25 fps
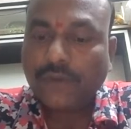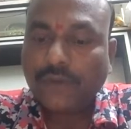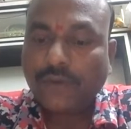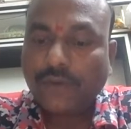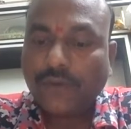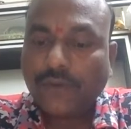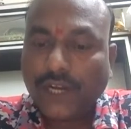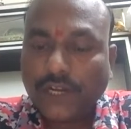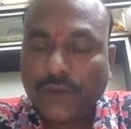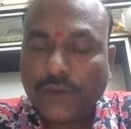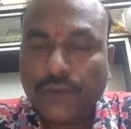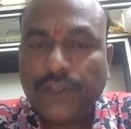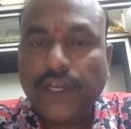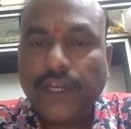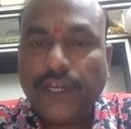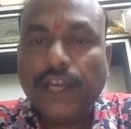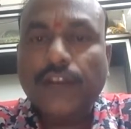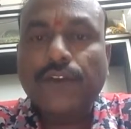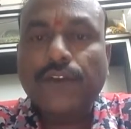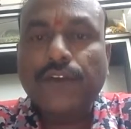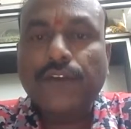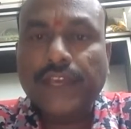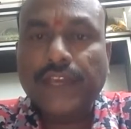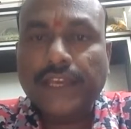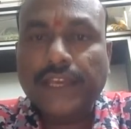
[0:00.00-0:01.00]
What we are
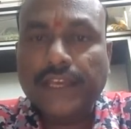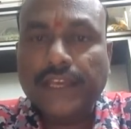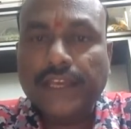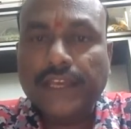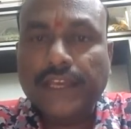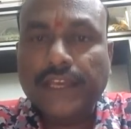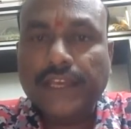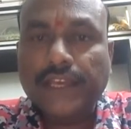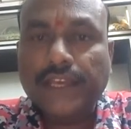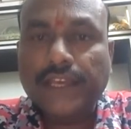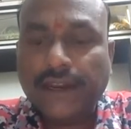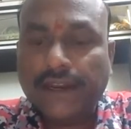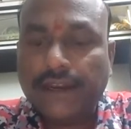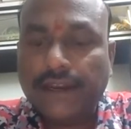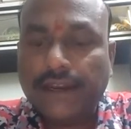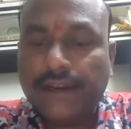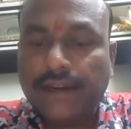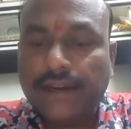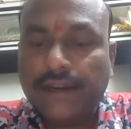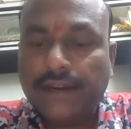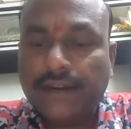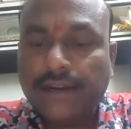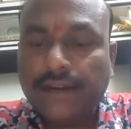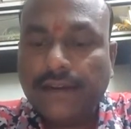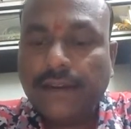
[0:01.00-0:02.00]
doing there,
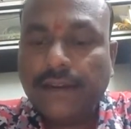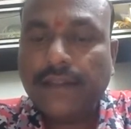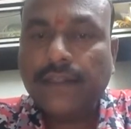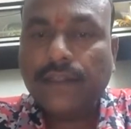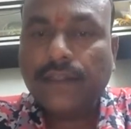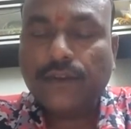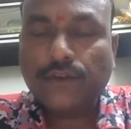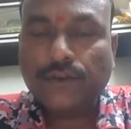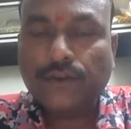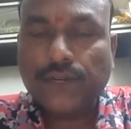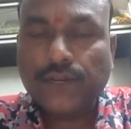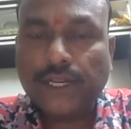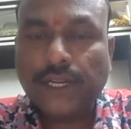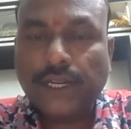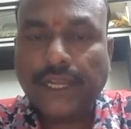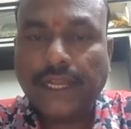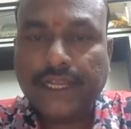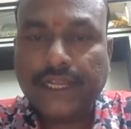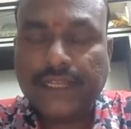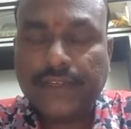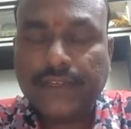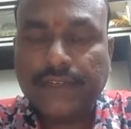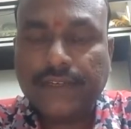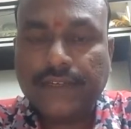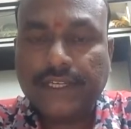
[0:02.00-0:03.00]
the total
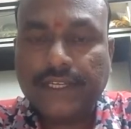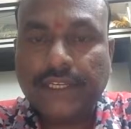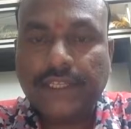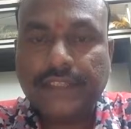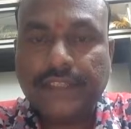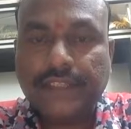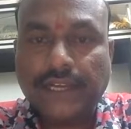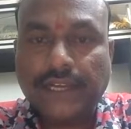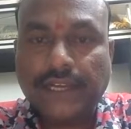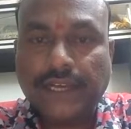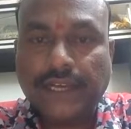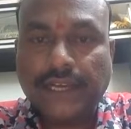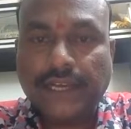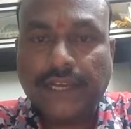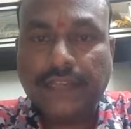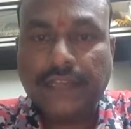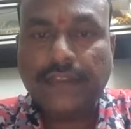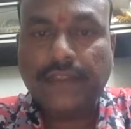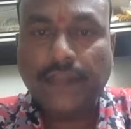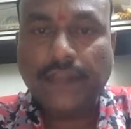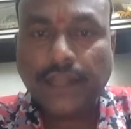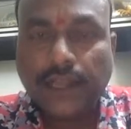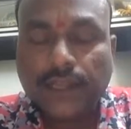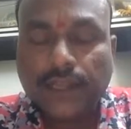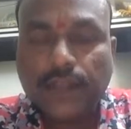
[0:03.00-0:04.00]
activity is calling
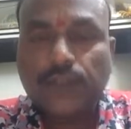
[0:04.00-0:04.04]
the